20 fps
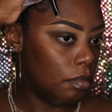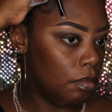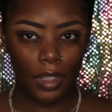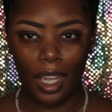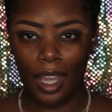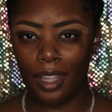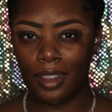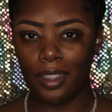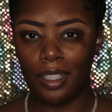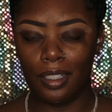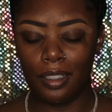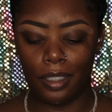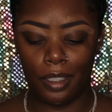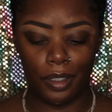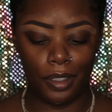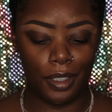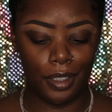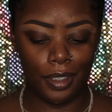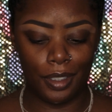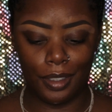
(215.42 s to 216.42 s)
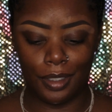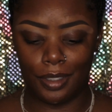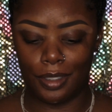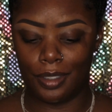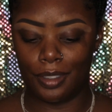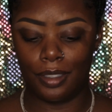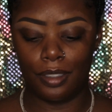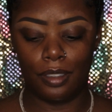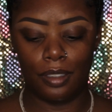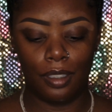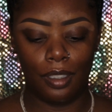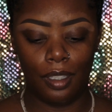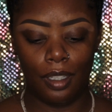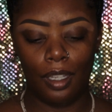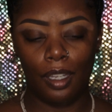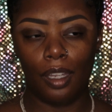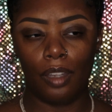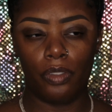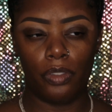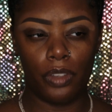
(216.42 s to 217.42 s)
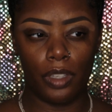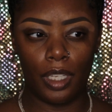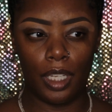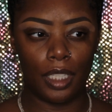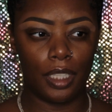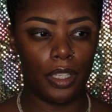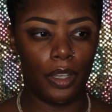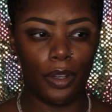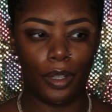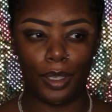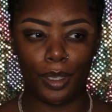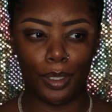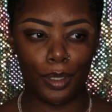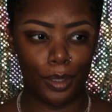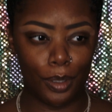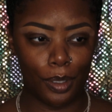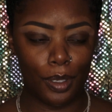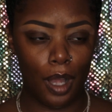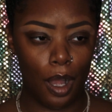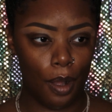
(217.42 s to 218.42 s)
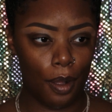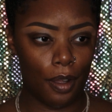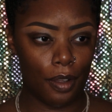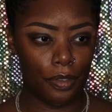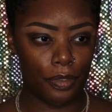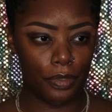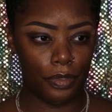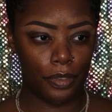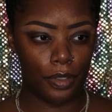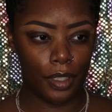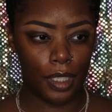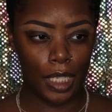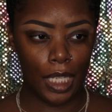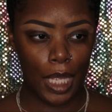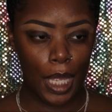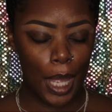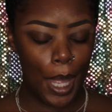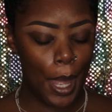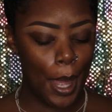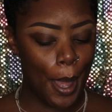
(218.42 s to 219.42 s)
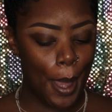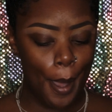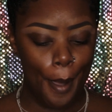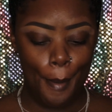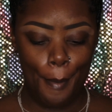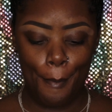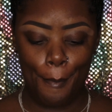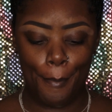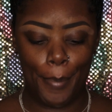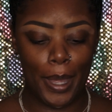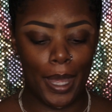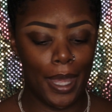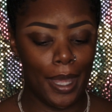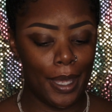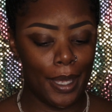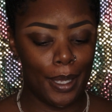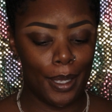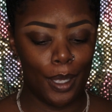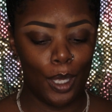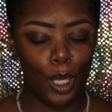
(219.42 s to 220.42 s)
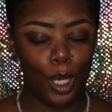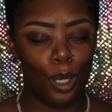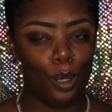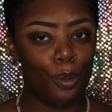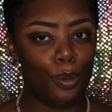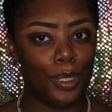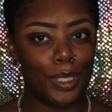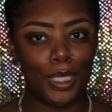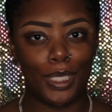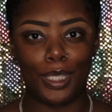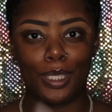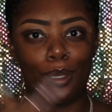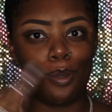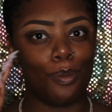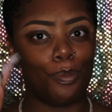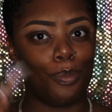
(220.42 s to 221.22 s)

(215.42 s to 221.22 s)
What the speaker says: I think they're good. I feel like they're a little off, but we just gonna